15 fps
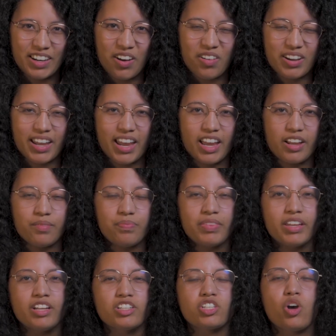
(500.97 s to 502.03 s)
Okay,
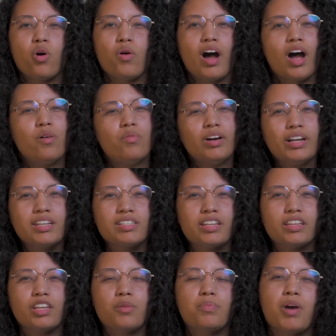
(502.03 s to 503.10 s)
so I want to
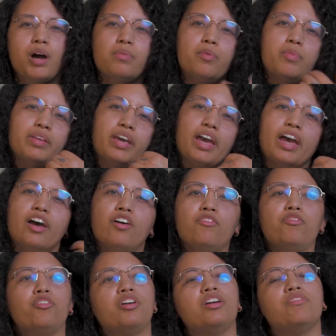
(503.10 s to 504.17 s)
say that probably
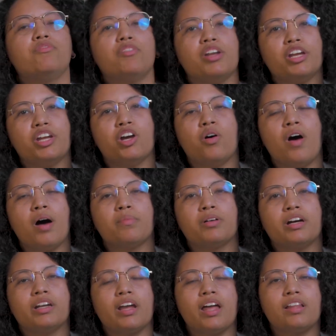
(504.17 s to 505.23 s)
every video I'm
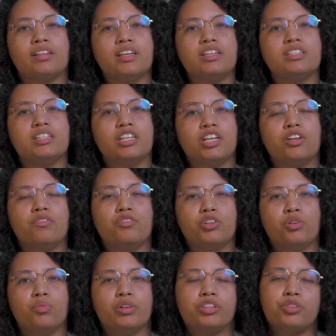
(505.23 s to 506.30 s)
going to at least leave
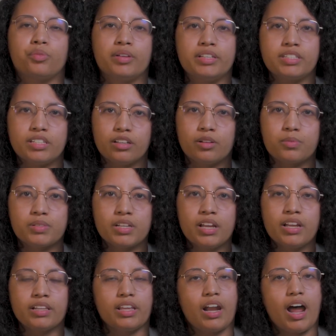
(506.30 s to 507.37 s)
you with 3 tips
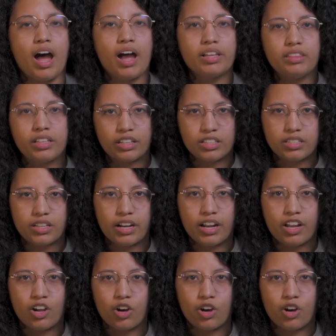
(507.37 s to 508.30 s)
that I think is going to